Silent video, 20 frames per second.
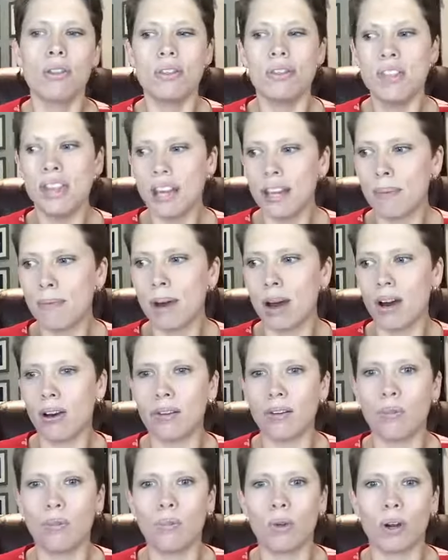Think
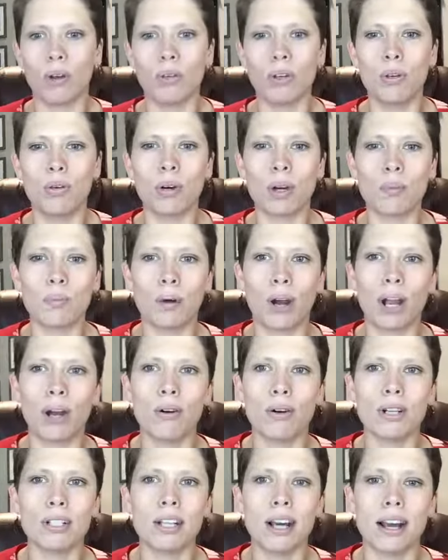about where you want to
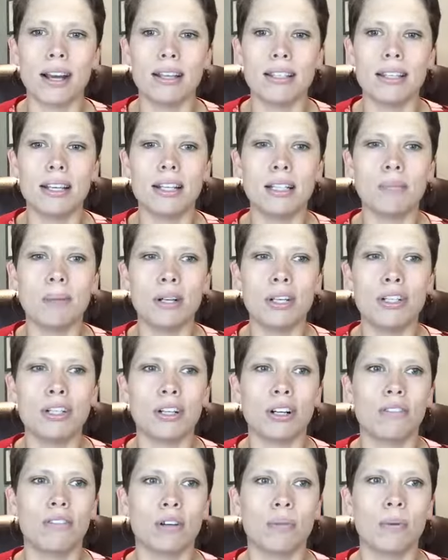prioritize the
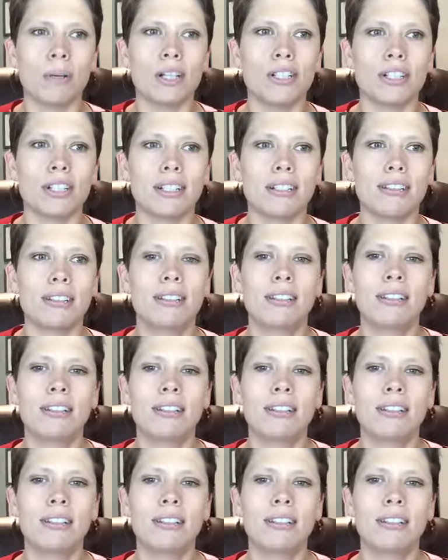expenditure of your budget.